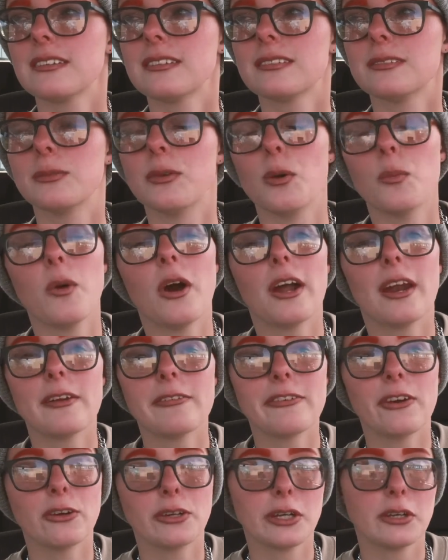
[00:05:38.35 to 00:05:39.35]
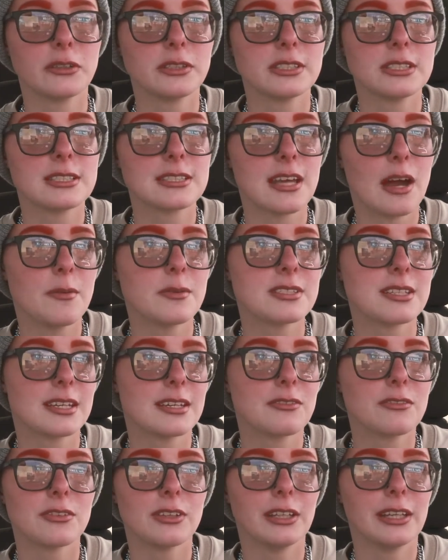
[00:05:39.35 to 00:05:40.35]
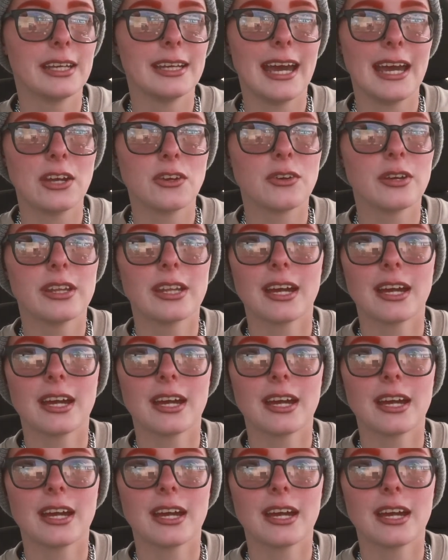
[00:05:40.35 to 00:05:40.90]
well, one, I felt guilty because I was like really angry